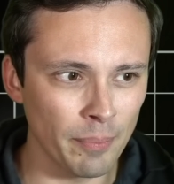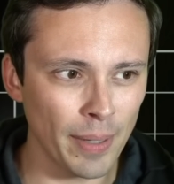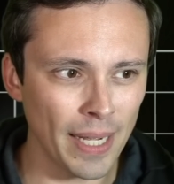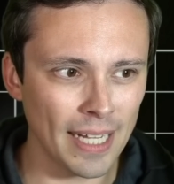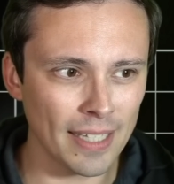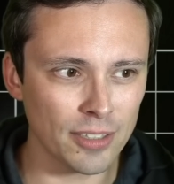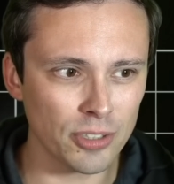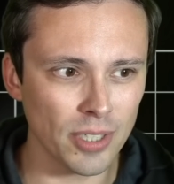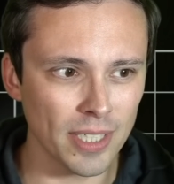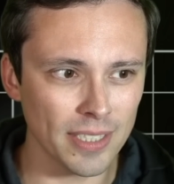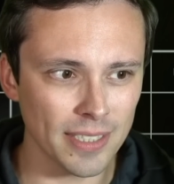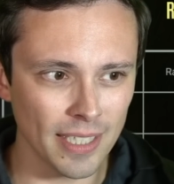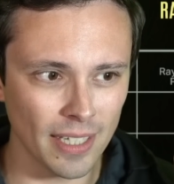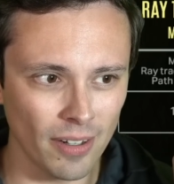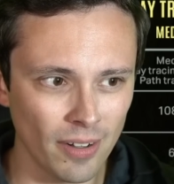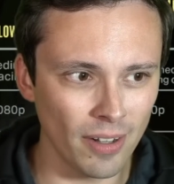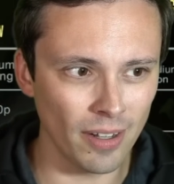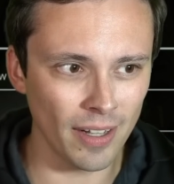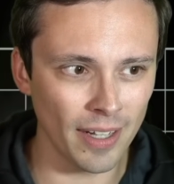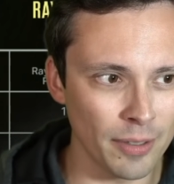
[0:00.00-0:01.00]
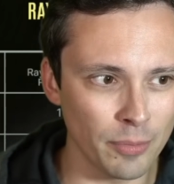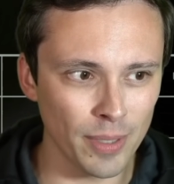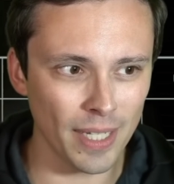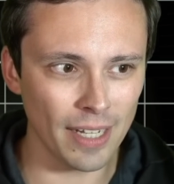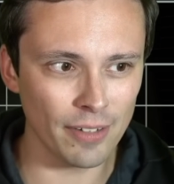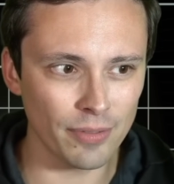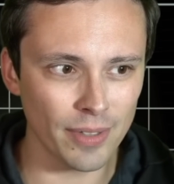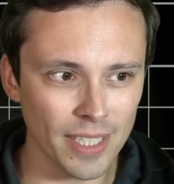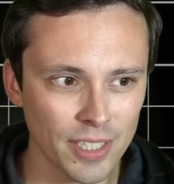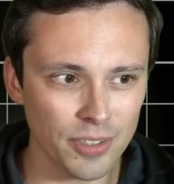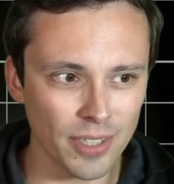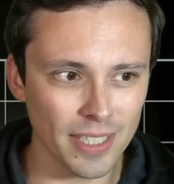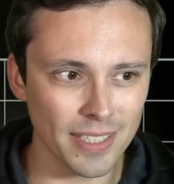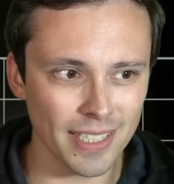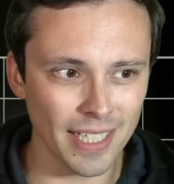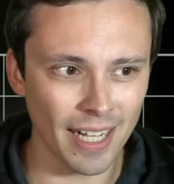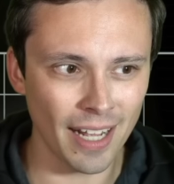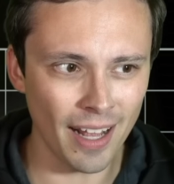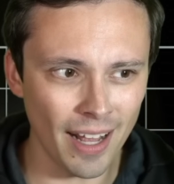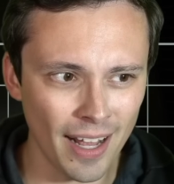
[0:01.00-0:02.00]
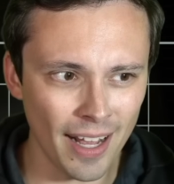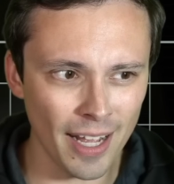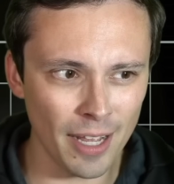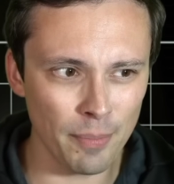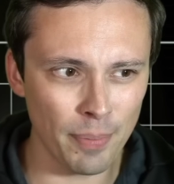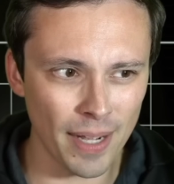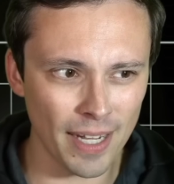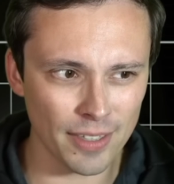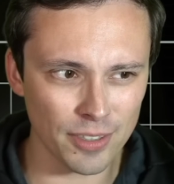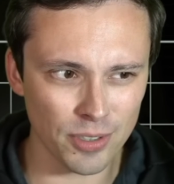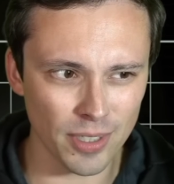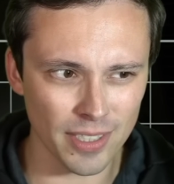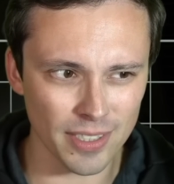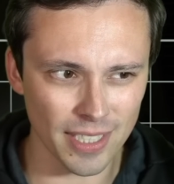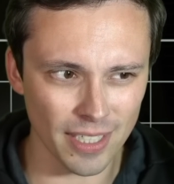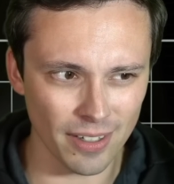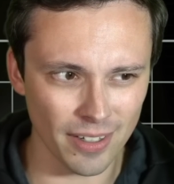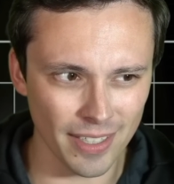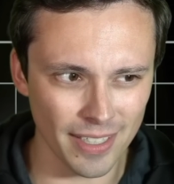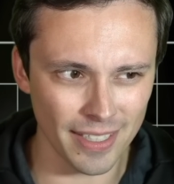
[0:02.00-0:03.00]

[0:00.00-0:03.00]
path tracing on, we have ray tracing high, path tracing on